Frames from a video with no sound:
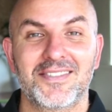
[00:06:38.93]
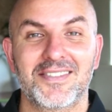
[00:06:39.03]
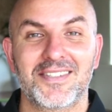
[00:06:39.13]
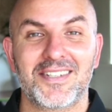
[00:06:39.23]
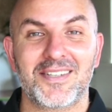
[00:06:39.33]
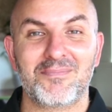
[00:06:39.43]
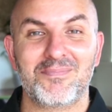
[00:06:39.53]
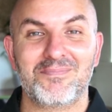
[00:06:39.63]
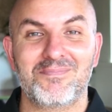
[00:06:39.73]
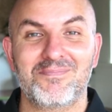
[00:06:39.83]
And
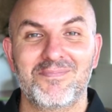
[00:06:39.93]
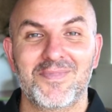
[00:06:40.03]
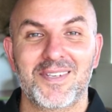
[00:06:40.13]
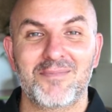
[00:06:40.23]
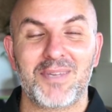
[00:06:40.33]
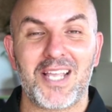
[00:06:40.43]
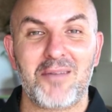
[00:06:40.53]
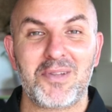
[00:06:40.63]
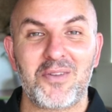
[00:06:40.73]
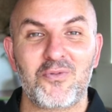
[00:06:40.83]
become
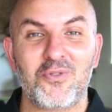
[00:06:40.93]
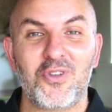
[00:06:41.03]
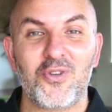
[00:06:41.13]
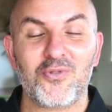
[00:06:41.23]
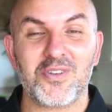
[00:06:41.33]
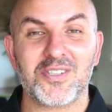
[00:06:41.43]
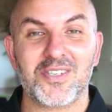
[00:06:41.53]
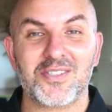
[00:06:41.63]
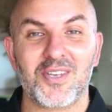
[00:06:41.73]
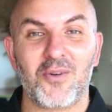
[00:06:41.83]
a little curious
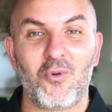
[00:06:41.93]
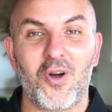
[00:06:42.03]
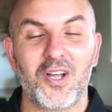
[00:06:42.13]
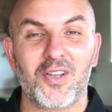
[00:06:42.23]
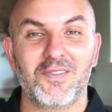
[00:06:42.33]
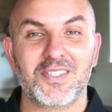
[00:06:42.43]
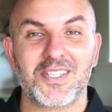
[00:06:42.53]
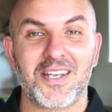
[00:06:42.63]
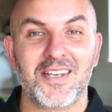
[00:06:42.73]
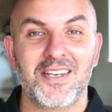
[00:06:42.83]
as to why all of a
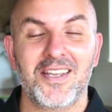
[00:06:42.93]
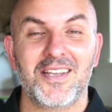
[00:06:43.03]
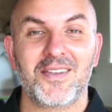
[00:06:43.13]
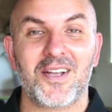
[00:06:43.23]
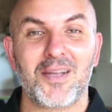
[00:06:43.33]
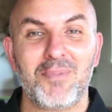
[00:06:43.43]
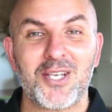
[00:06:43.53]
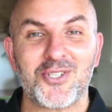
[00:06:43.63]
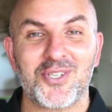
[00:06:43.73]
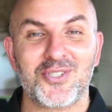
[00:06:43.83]
sudden, like a
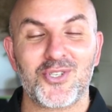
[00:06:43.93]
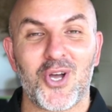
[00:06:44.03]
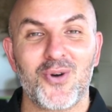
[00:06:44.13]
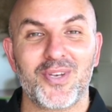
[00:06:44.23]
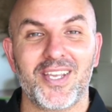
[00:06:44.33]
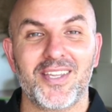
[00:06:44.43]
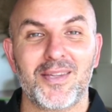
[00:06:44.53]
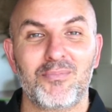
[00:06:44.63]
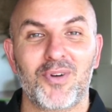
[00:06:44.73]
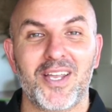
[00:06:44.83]
petulant child again, the
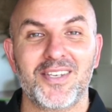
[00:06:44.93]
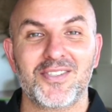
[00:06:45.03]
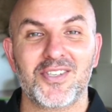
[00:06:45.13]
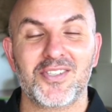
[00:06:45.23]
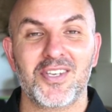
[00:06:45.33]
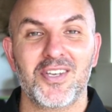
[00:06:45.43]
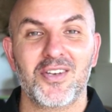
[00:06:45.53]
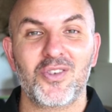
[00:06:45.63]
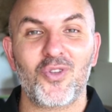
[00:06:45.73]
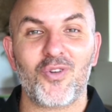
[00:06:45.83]
brain has just
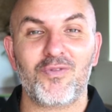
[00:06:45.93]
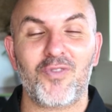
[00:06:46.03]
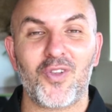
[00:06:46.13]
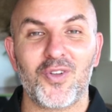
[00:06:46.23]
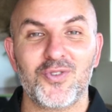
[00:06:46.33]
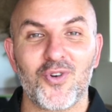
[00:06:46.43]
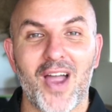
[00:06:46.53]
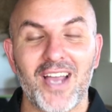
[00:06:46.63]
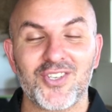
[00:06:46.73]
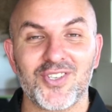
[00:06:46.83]
not followed your action.